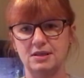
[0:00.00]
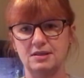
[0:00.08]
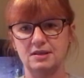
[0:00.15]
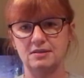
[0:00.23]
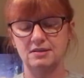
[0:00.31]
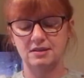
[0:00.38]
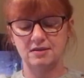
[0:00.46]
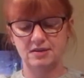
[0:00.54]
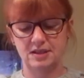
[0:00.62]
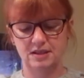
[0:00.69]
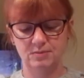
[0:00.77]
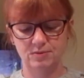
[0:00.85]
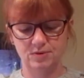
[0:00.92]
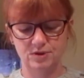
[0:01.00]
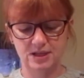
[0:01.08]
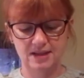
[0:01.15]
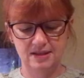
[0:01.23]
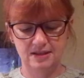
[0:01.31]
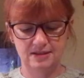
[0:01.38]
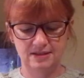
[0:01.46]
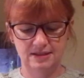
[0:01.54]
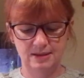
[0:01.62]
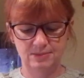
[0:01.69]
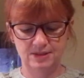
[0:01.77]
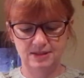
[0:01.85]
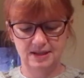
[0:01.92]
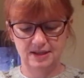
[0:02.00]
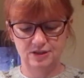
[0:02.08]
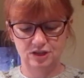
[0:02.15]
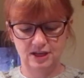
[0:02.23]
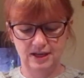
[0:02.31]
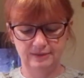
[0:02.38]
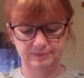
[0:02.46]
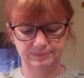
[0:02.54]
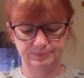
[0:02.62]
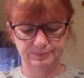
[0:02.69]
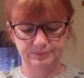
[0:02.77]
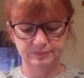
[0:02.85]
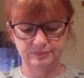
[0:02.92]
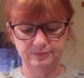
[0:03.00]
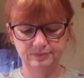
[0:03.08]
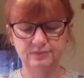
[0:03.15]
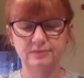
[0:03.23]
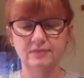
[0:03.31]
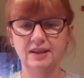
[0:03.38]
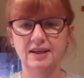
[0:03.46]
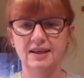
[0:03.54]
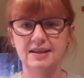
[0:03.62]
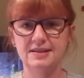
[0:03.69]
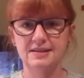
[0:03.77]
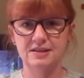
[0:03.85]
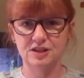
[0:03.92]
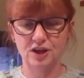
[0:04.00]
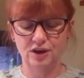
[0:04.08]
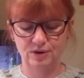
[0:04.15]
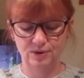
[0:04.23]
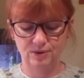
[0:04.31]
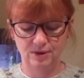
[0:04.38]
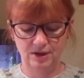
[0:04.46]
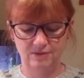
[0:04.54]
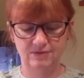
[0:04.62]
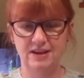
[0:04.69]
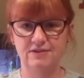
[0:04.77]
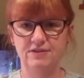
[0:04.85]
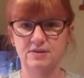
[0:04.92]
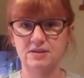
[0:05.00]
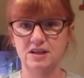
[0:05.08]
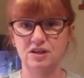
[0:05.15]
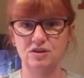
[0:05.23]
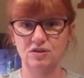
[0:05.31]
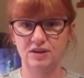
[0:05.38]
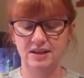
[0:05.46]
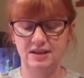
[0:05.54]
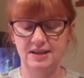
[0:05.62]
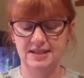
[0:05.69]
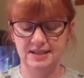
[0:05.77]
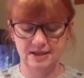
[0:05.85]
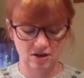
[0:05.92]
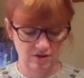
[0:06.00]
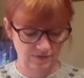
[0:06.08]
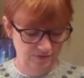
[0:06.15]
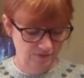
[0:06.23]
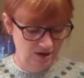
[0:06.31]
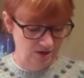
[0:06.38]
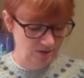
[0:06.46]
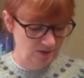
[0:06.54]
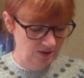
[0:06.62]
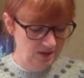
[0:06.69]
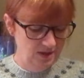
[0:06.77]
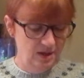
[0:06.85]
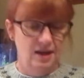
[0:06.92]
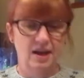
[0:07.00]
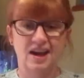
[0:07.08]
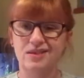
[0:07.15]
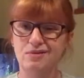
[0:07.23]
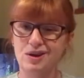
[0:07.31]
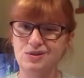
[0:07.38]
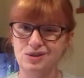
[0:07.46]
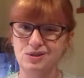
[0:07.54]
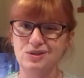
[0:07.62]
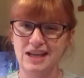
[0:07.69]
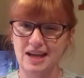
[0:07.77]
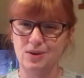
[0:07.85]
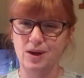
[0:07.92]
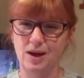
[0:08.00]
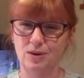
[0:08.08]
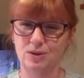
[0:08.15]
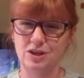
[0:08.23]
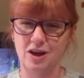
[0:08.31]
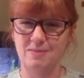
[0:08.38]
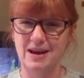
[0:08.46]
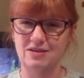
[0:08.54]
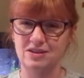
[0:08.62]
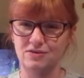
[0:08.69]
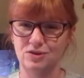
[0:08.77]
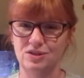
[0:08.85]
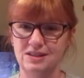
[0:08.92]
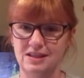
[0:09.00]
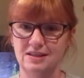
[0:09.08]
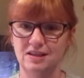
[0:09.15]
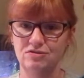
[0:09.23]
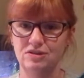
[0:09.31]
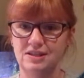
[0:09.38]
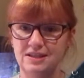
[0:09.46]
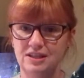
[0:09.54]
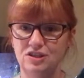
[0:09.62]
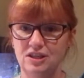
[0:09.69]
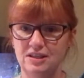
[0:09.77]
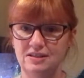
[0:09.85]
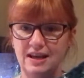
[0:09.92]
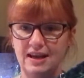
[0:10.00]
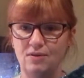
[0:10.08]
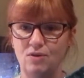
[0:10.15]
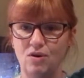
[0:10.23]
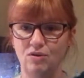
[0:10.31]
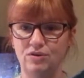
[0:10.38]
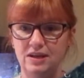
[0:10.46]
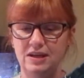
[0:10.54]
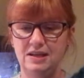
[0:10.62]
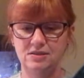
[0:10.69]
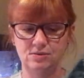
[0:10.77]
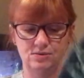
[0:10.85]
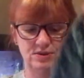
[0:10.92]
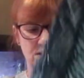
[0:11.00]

So I started the border, and this slip stitching is so lovely. It feels like you're not knitting half the row. And the rows do take quite a long time now because I've got 600 stitches now on the needles.